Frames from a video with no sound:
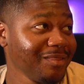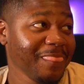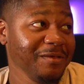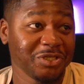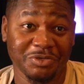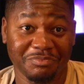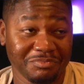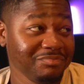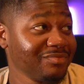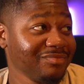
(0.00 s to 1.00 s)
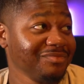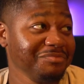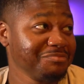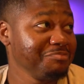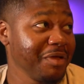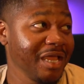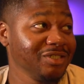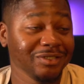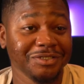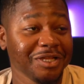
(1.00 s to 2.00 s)
Yeah, TikTok is huge right major, now.
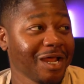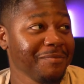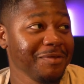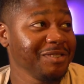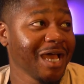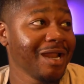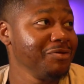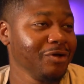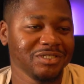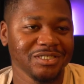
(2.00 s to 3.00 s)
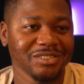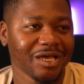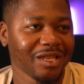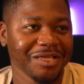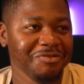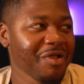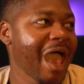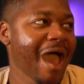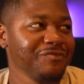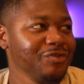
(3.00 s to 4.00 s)
You gotta be on TikTok. I mean? Gotta be on TikTok. Like you
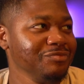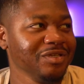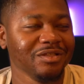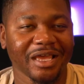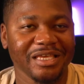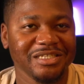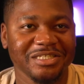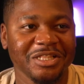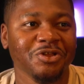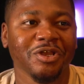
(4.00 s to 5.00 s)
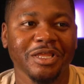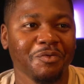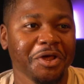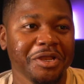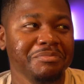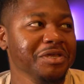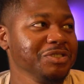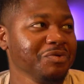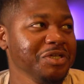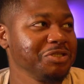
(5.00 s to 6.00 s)
have to be. Like it's literally one of the
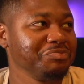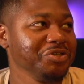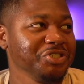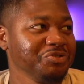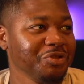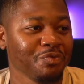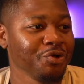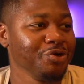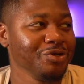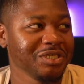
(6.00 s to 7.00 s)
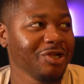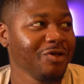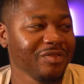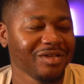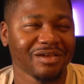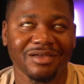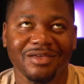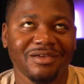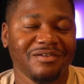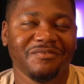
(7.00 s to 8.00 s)
biggest ways to push the reels and all that.
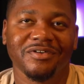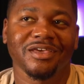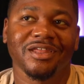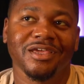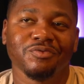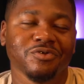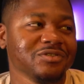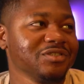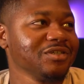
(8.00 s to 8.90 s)
I fucking hate reels and